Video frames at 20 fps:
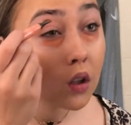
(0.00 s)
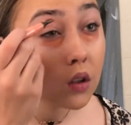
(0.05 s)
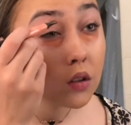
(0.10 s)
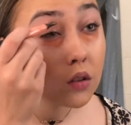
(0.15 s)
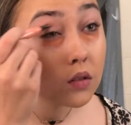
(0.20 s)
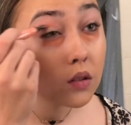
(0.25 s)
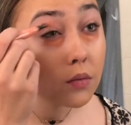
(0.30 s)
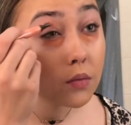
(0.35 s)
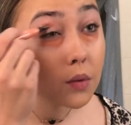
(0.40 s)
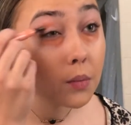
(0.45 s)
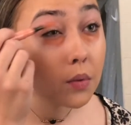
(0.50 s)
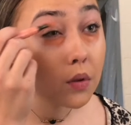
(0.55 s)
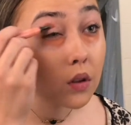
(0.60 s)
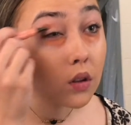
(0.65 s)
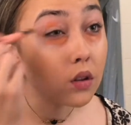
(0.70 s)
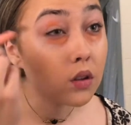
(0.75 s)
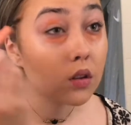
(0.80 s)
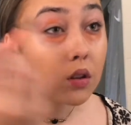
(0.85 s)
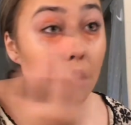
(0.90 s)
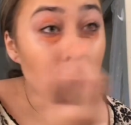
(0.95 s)
Sometimes I put a
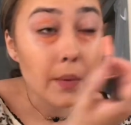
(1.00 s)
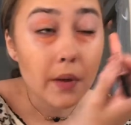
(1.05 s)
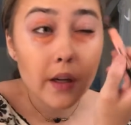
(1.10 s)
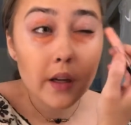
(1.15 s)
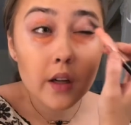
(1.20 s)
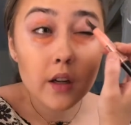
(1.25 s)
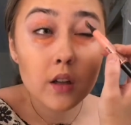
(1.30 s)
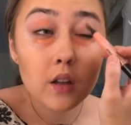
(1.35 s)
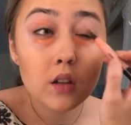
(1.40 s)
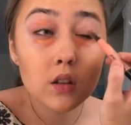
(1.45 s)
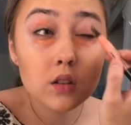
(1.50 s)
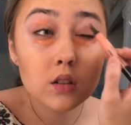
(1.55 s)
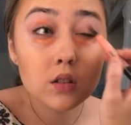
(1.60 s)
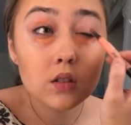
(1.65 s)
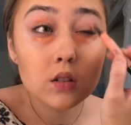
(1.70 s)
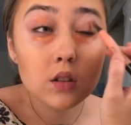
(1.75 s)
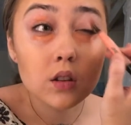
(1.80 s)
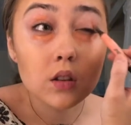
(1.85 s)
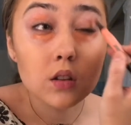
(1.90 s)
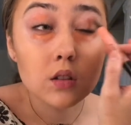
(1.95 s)
little up here
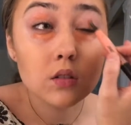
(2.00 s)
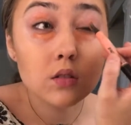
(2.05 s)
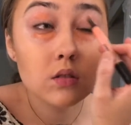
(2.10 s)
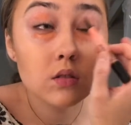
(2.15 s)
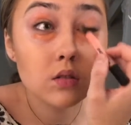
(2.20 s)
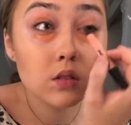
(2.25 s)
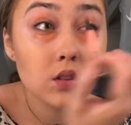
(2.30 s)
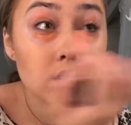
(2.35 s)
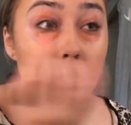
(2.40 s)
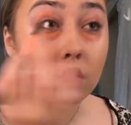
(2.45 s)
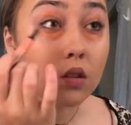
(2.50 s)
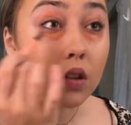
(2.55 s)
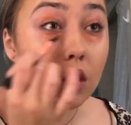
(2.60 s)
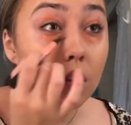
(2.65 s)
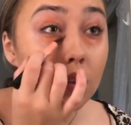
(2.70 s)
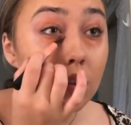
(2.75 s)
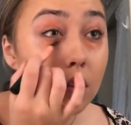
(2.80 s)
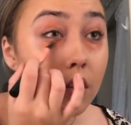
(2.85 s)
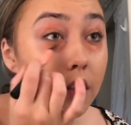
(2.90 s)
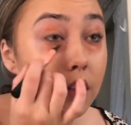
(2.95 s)
just to, you know,
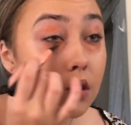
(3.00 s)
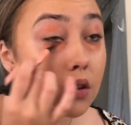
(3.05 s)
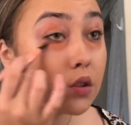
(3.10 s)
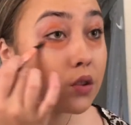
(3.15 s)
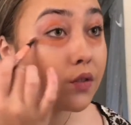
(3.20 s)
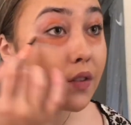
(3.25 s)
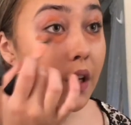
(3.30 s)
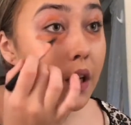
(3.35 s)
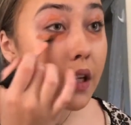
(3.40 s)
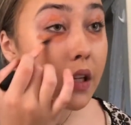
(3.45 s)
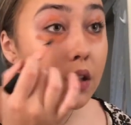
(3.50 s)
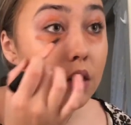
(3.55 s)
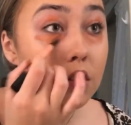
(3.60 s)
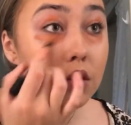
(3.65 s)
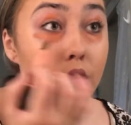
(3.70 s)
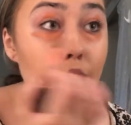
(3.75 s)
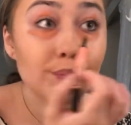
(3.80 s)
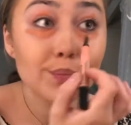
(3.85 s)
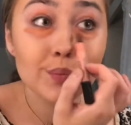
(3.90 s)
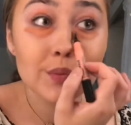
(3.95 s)
color correct those
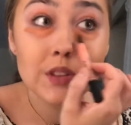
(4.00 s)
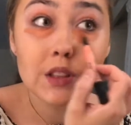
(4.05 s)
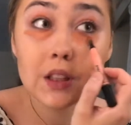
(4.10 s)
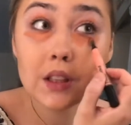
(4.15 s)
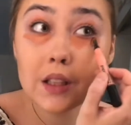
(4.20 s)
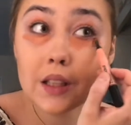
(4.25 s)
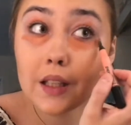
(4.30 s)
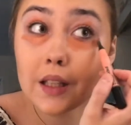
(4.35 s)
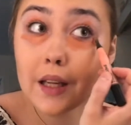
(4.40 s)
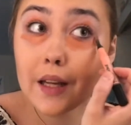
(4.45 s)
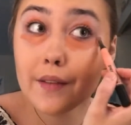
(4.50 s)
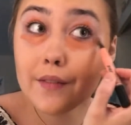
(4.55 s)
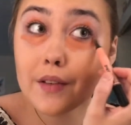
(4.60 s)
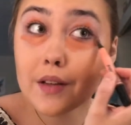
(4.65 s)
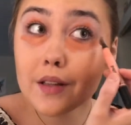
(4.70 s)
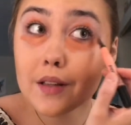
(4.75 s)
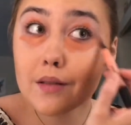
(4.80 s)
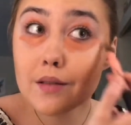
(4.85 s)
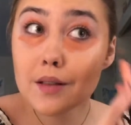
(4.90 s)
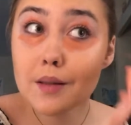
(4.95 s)
veins, if
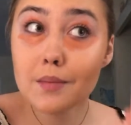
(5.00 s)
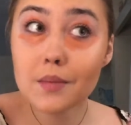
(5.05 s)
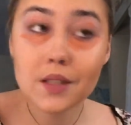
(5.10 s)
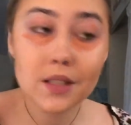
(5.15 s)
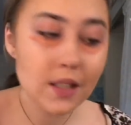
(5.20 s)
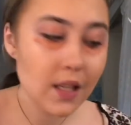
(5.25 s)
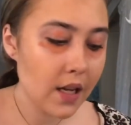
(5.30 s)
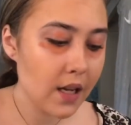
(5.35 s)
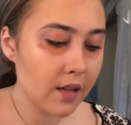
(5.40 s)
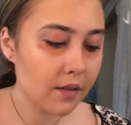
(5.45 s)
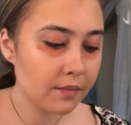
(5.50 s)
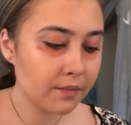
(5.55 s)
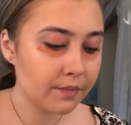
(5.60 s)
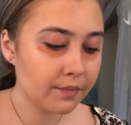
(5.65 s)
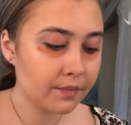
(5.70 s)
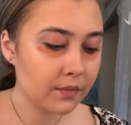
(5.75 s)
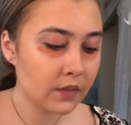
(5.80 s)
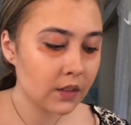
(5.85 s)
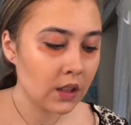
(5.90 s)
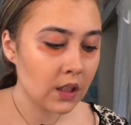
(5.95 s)
you know what I'm saying.
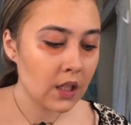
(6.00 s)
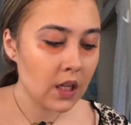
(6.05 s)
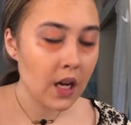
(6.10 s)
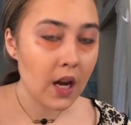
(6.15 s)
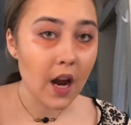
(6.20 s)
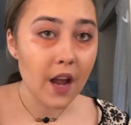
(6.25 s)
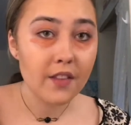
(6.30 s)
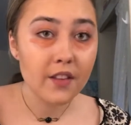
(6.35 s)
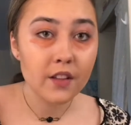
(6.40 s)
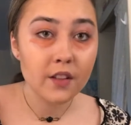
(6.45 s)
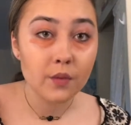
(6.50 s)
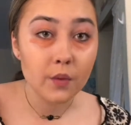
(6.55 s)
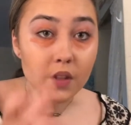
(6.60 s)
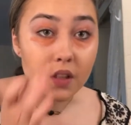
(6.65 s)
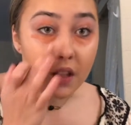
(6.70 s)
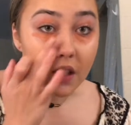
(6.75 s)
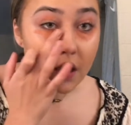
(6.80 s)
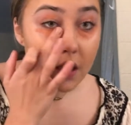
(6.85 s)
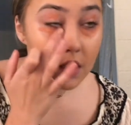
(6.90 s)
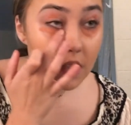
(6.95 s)
And then
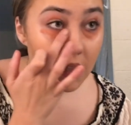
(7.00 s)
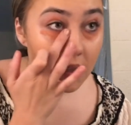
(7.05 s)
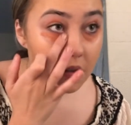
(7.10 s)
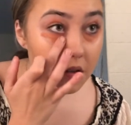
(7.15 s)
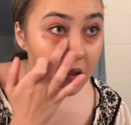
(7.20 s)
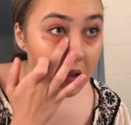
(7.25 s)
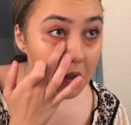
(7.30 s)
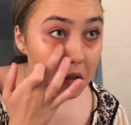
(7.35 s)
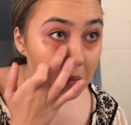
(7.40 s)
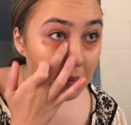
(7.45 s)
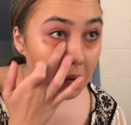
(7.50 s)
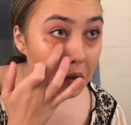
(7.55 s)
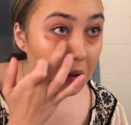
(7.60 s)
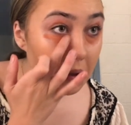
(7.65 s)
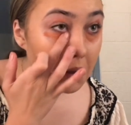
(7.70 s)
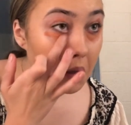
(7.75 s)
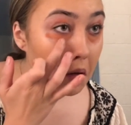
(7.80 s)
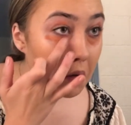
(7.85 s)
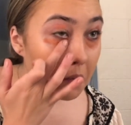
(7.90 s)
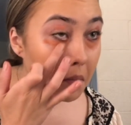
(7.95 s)
with this, I usually just blend
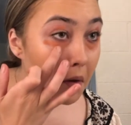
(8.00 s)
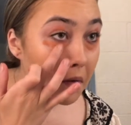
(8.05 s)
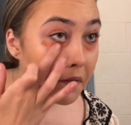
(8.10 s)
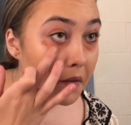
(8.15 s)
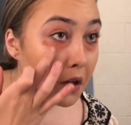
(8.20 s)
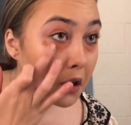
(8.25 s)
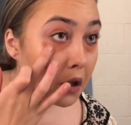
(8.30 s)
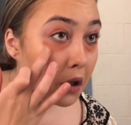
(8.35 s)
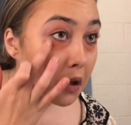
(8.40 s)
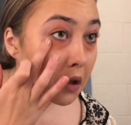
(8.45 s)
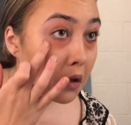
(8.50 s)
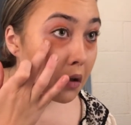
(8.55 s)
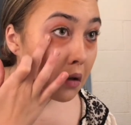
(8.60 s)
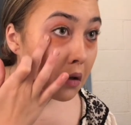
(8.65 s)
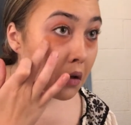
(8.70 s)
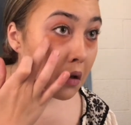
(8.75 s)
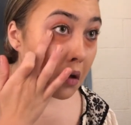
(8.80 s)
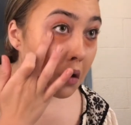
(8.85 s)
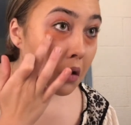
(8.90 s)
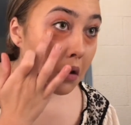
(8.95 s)
it out with my finger.
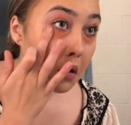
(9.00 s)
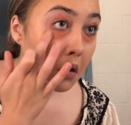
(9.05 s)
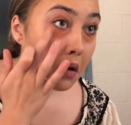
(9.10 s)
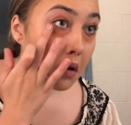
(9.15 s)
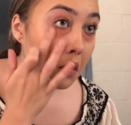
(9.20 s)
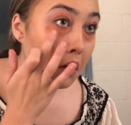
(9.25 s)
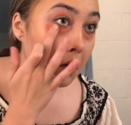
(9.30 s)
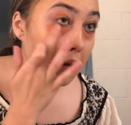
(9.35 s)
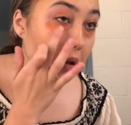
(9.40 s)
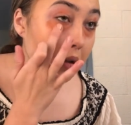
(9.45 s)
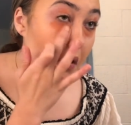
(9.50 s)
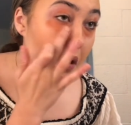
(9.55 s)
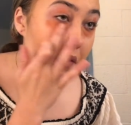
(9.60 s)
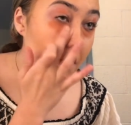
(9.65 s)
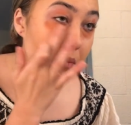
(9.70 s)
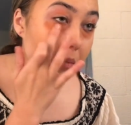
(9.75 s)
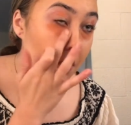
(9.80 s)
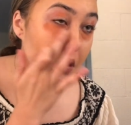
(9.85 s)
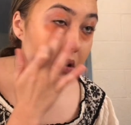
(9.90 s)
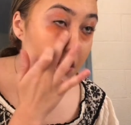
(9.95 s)
I don't
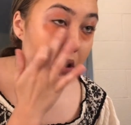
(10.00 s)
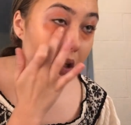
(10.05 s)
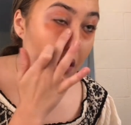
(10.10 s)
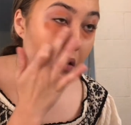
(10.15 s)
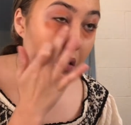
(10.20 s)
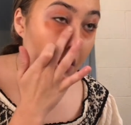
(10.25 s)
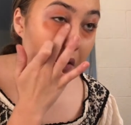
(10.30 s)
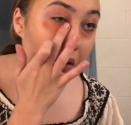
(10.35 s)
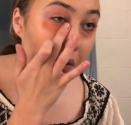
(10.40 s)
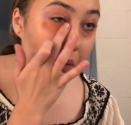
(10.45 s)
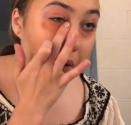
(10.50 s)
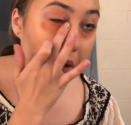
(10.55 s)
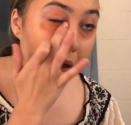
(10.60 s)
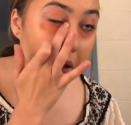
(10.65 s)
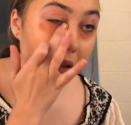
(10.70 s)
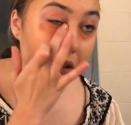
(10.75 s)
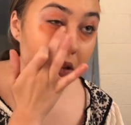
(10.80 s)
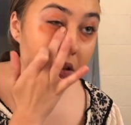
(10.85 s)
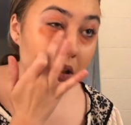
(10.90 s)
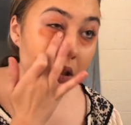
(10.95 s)
even blend it out all the way.
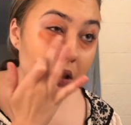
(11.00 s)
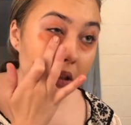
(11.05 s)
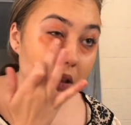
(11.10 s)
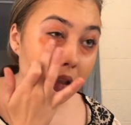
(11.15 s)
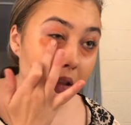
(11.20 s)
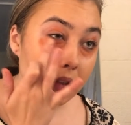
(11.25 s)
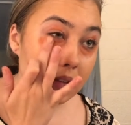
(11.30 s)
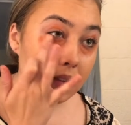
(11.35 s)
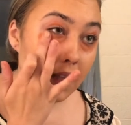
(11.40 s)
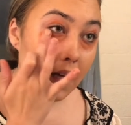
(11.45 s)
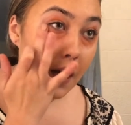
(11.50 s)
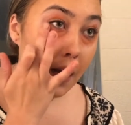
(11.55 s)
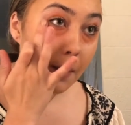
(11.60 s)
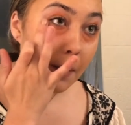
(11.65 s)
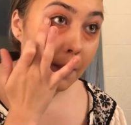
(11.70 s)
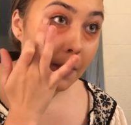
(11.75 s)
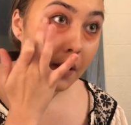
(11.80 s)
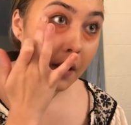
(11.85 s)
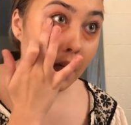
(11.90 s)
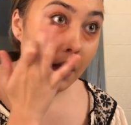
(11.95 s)
I just kind of like
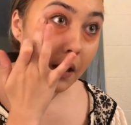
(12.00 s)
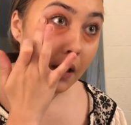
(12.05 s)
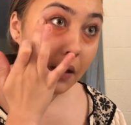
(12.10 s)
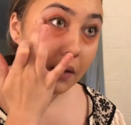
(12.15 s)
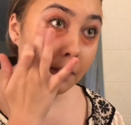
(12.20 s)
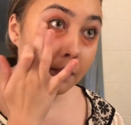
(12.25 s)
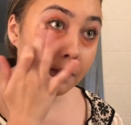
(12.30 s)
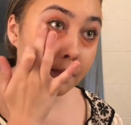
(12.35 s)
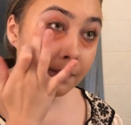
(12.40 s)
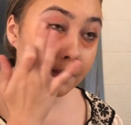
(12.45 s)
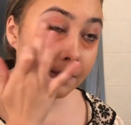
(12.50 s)
tap it in.